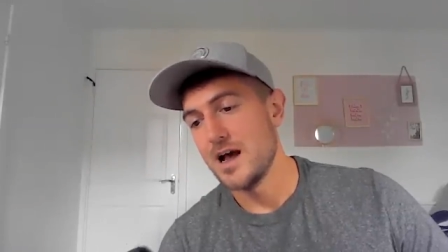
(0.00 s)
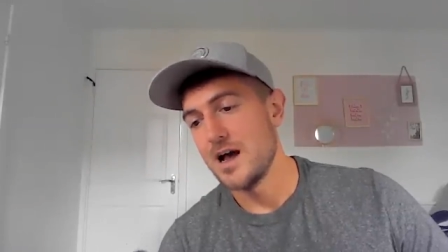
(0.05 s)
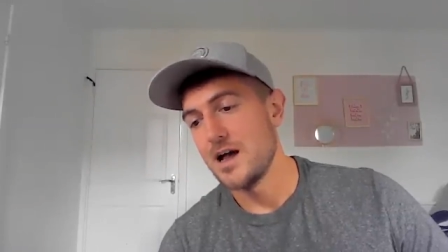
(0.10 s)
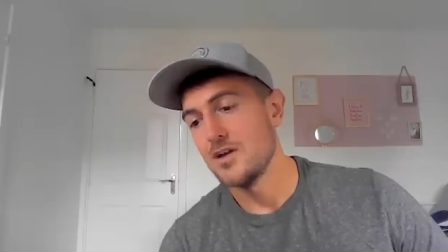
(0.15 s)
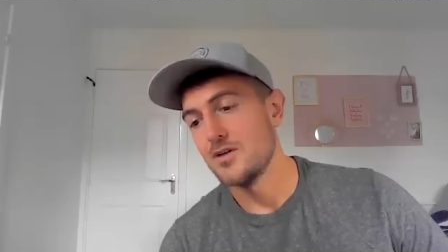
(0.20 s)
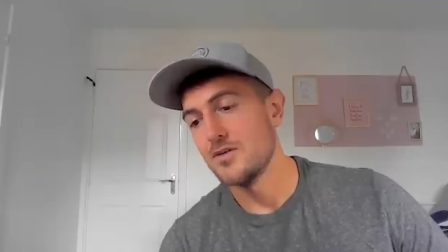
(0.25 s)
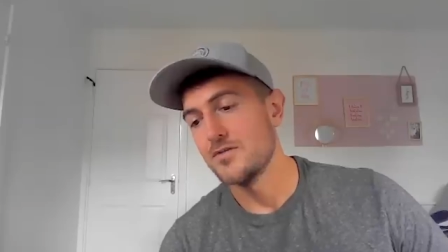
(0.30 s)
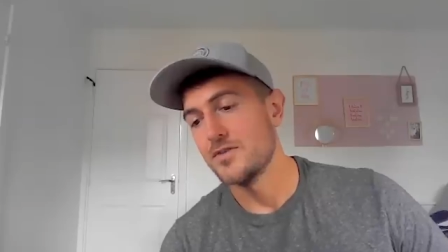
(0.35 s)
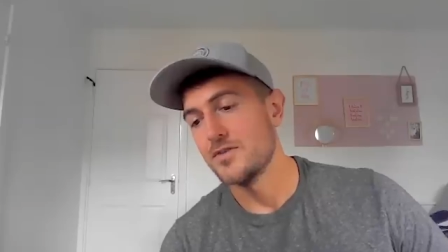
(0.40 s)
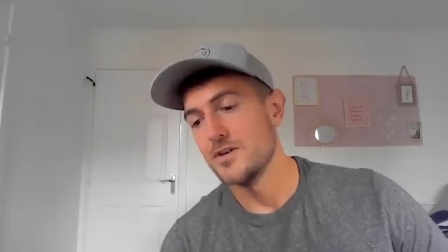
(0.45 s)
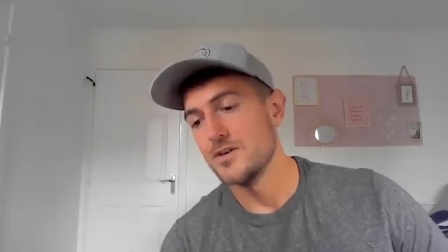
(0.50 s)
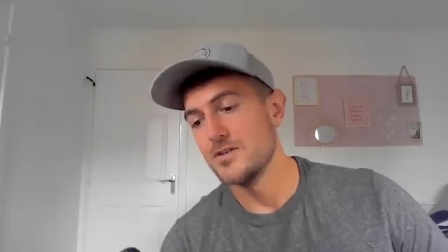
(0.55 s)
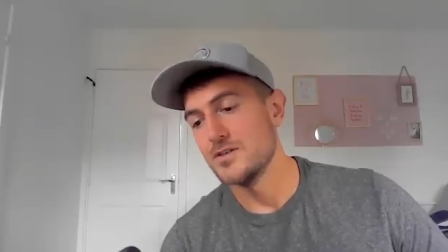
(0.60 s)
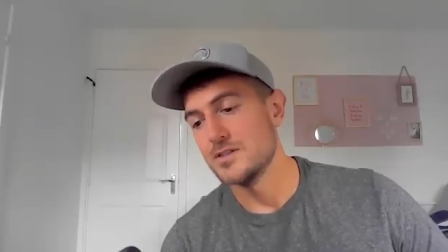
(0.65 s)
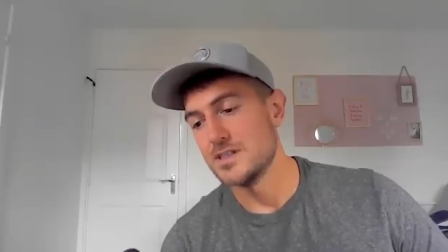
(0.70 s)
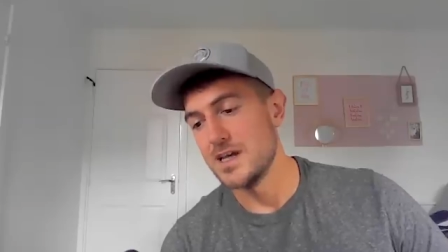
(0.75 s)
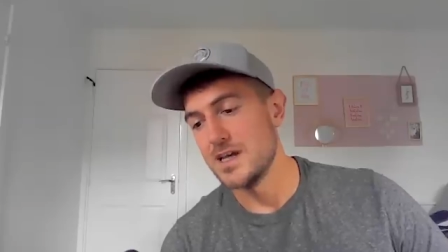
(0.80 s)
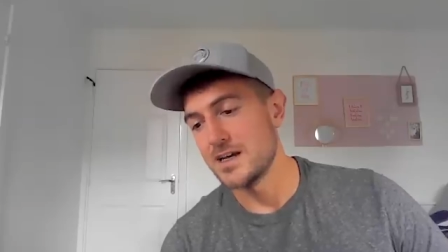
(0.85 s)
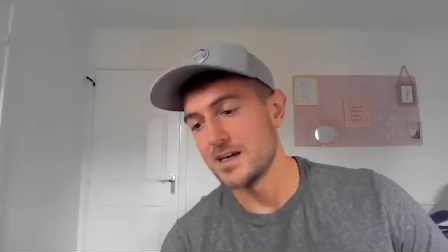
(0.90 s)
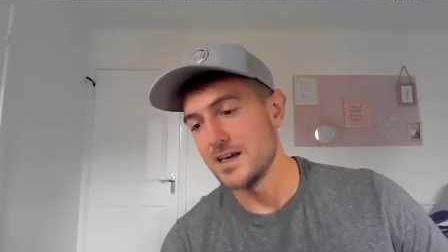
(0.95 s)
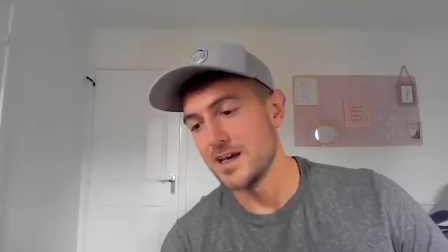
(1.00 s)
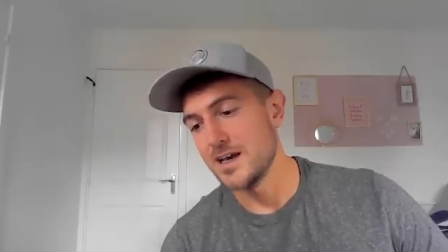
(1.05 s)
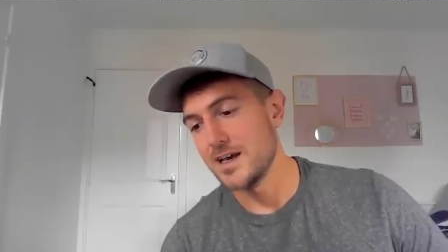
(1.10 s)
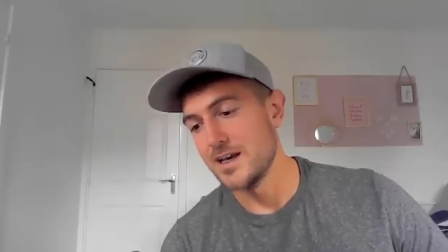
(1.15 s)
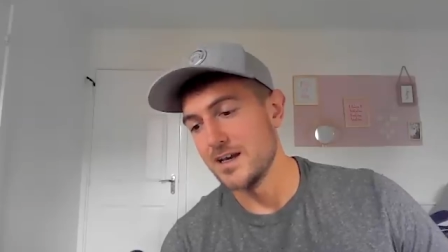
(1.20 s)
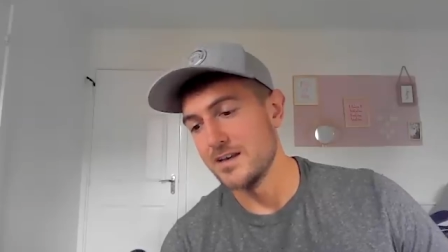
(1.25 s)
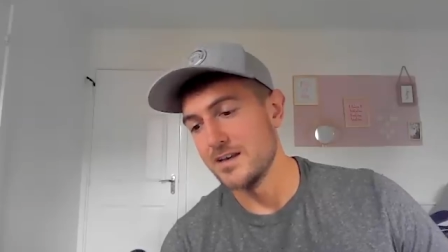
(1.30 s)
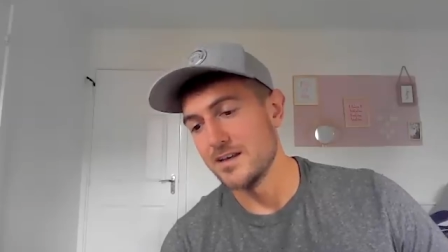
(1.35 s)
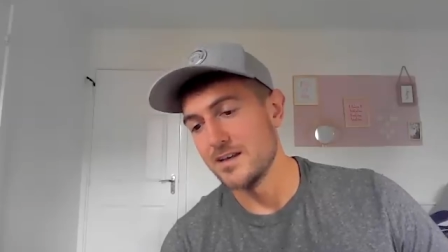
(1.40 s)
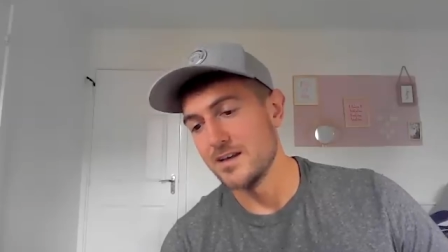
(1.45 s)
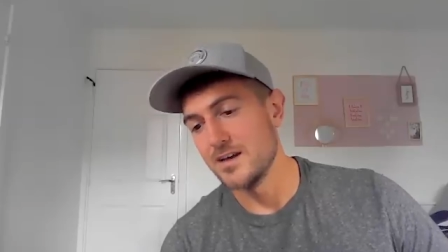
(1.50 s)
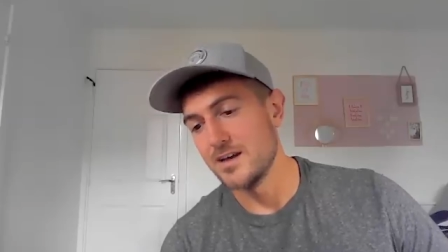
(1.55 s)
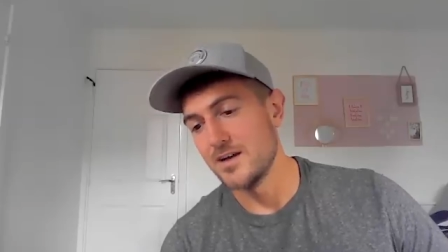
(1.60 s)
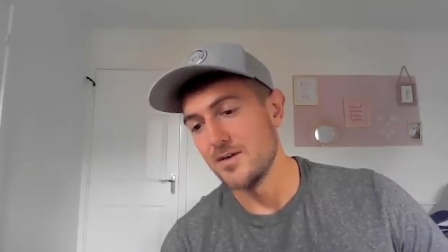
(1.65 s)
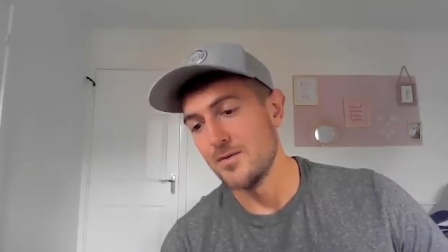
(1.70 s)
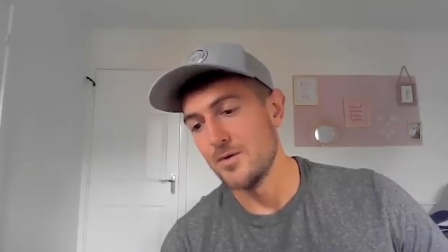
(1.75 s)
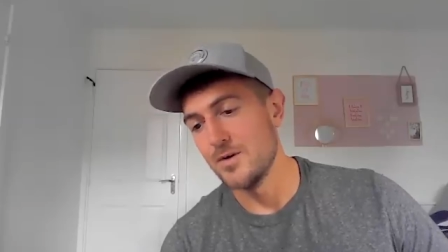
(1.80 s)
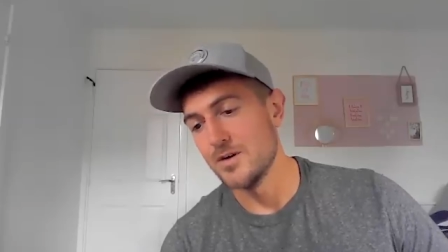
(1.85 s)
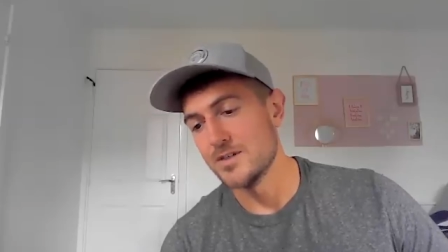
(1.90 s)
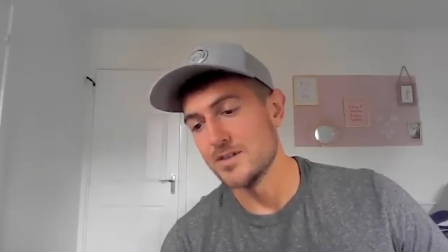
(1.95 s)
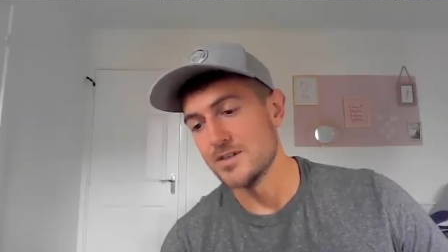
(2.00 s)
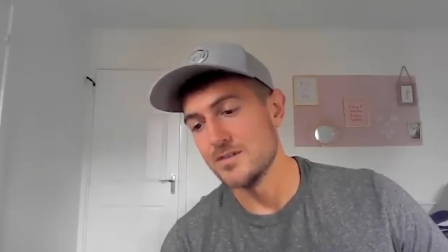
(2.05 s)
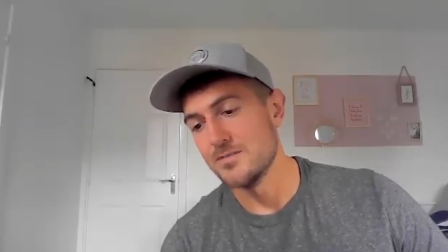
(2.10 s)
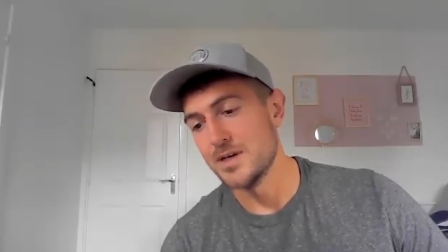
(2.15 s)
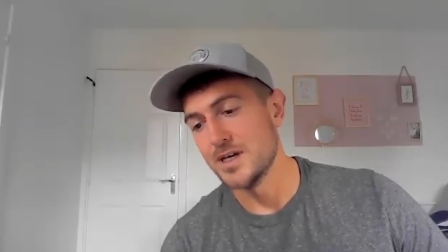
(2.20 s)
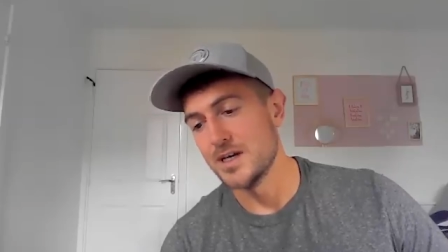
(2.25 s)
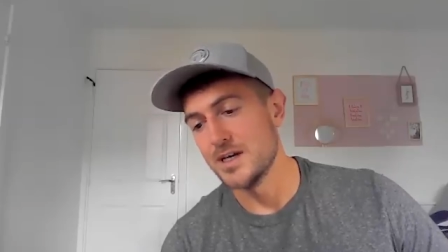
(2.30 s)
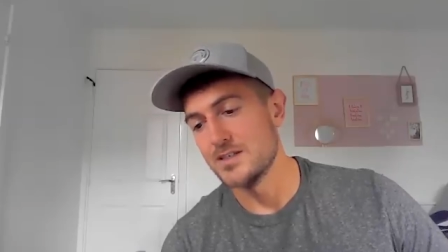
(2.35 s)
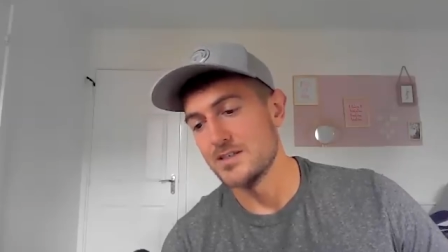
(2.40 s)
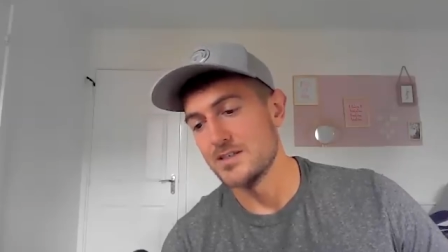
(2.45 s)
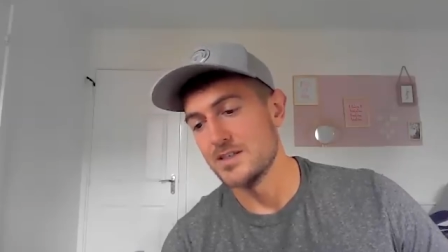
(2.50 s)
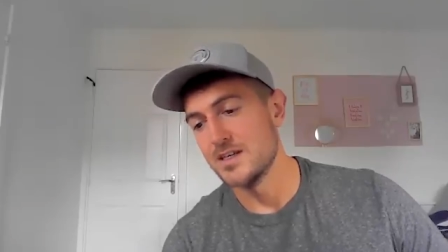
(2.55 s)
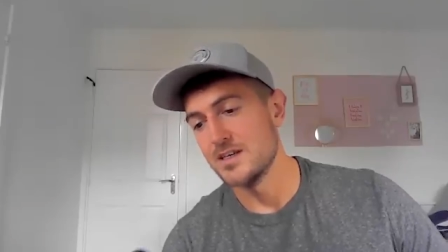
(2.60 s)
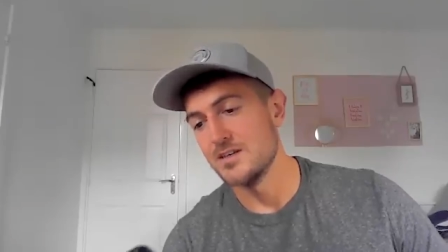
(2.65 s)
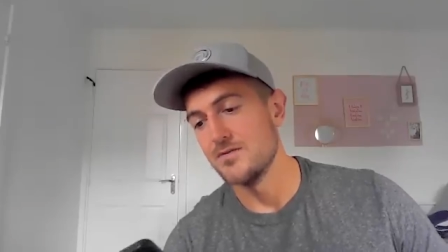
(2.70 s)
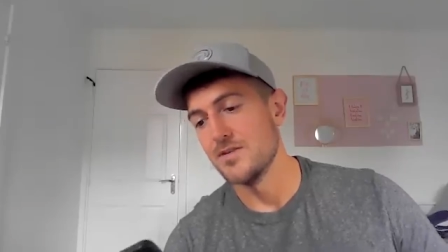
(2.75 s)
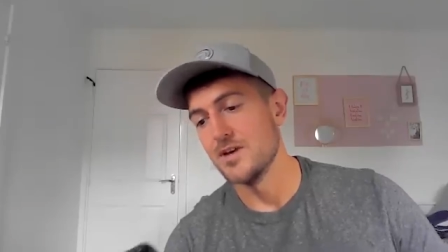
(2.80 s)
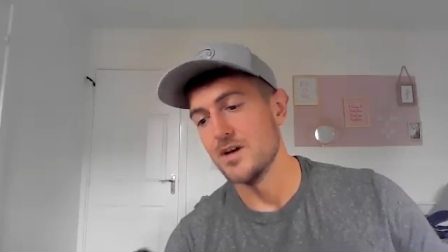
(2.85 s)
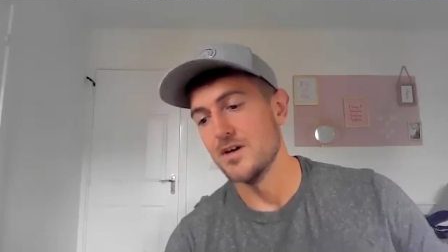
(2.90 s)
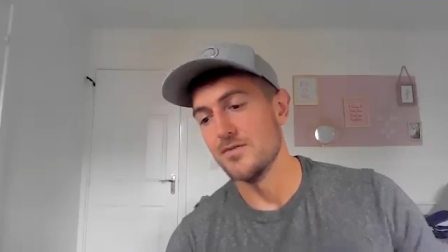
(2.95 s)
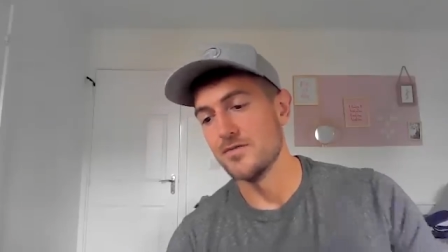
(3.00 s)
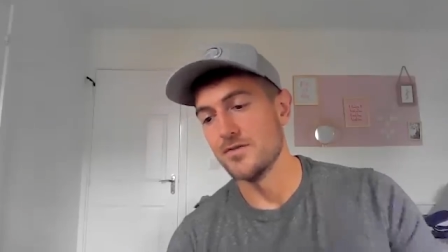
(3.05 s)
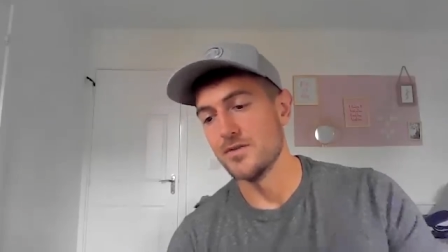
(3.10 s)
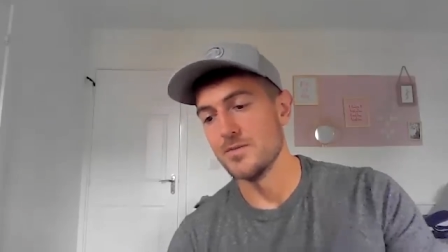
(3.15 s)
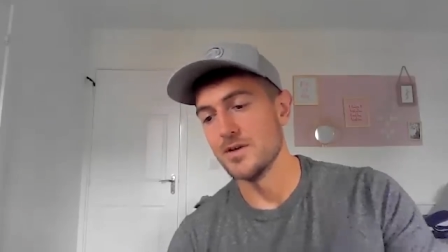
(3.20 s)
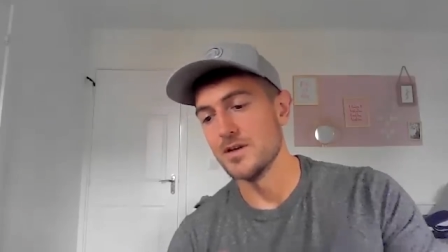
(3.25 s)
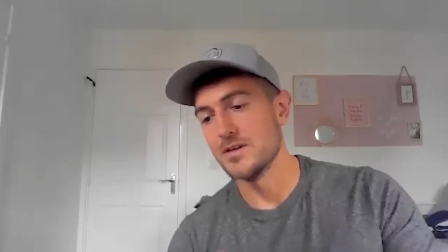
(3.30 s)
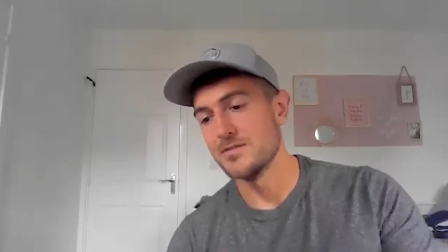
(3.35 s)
How long have you used Decade, and what is the biggest thing you've learned from